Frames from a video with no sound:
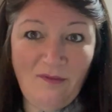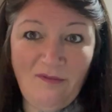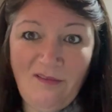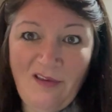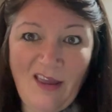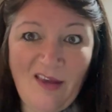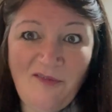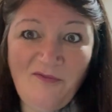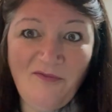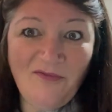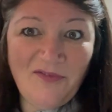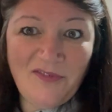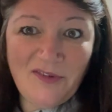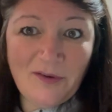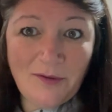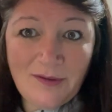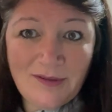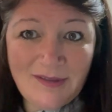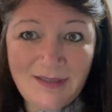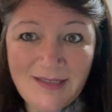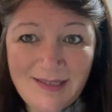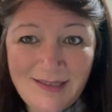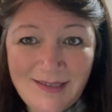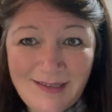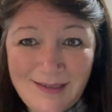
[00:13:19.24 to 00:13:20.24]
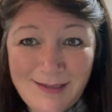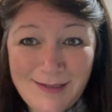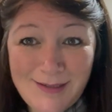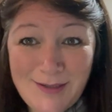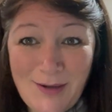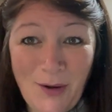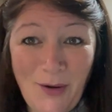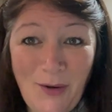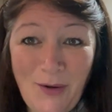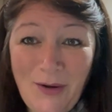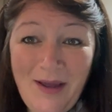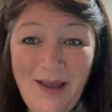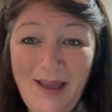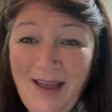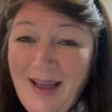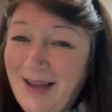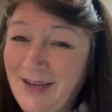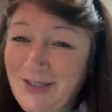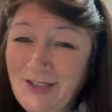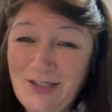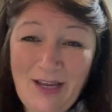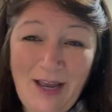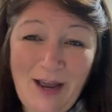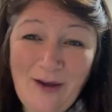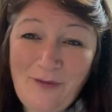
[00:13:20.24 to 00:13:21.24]
influencers, or
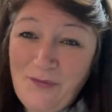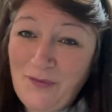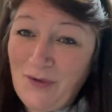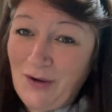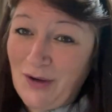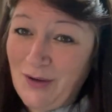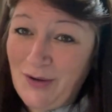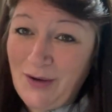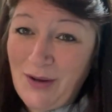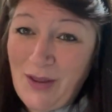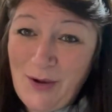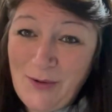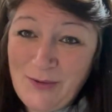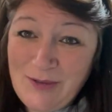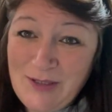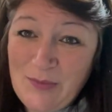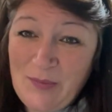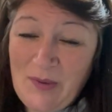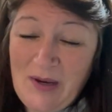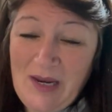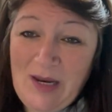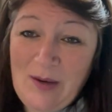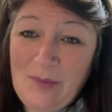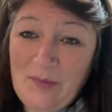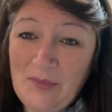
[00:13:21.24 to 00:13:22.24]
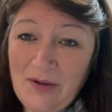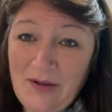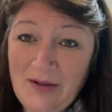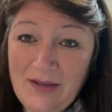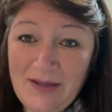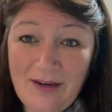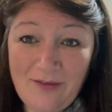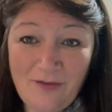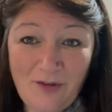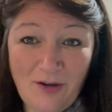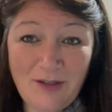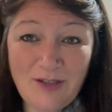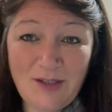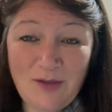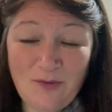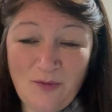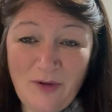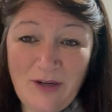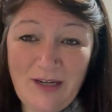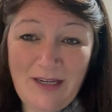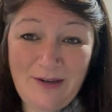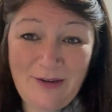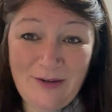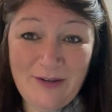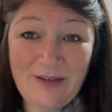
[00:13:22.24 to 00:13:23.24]
actually I follow loads of people and I've got some
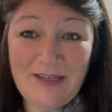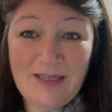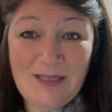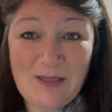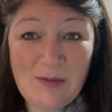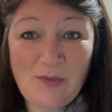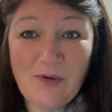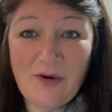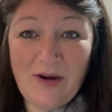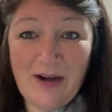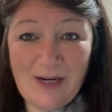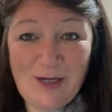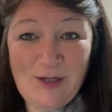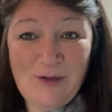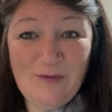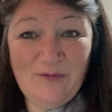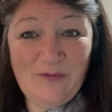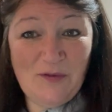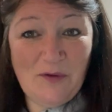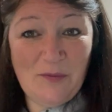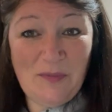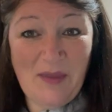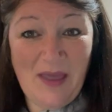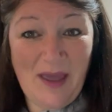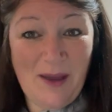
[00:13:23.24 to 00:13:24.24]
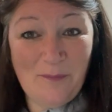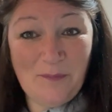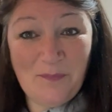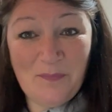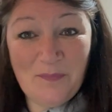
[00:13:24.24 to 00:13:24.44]
really good inspiration from them.